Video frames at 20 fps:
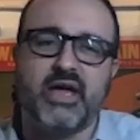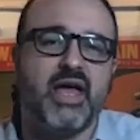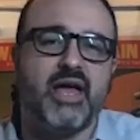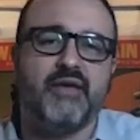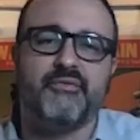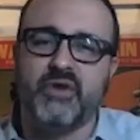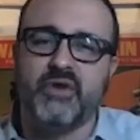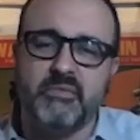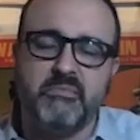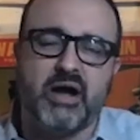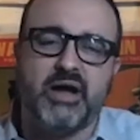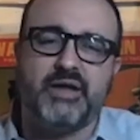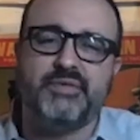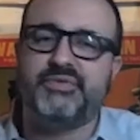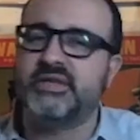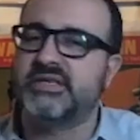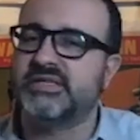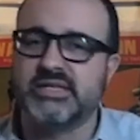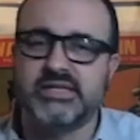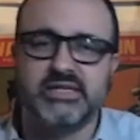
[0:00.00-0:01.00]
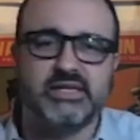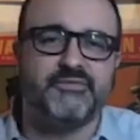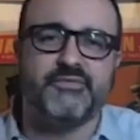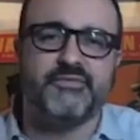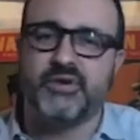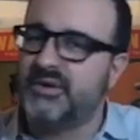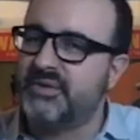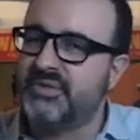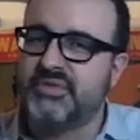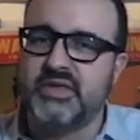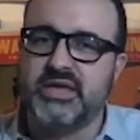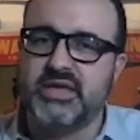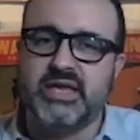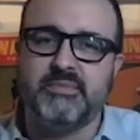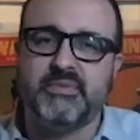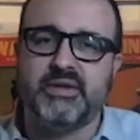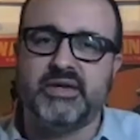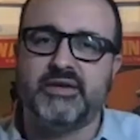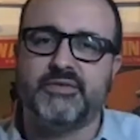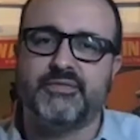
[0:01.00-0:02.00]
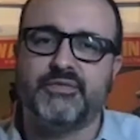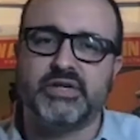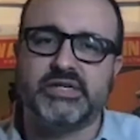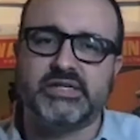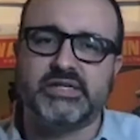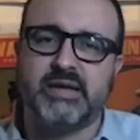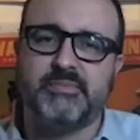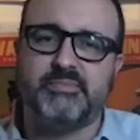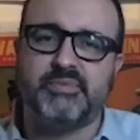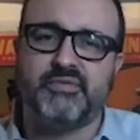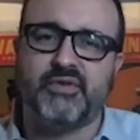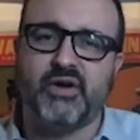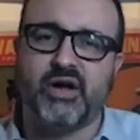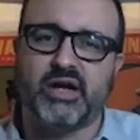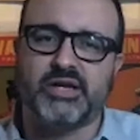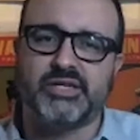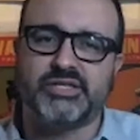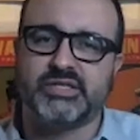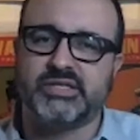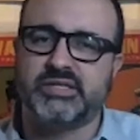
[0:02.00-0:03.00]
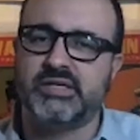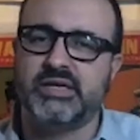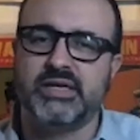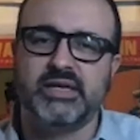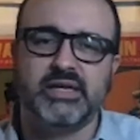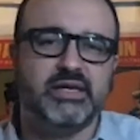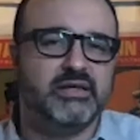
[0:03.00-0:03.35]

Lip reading: Every month it's a different theme, a different type of auction.